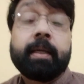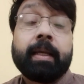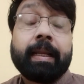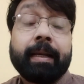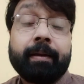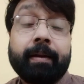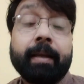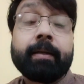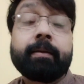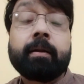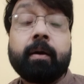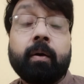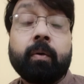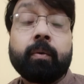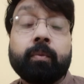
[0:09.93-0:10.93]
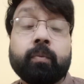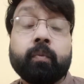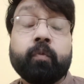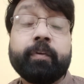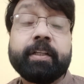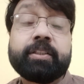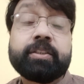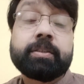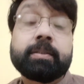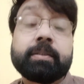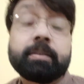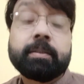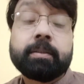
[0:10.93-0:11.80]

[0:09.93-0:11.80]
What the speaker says: And right now, which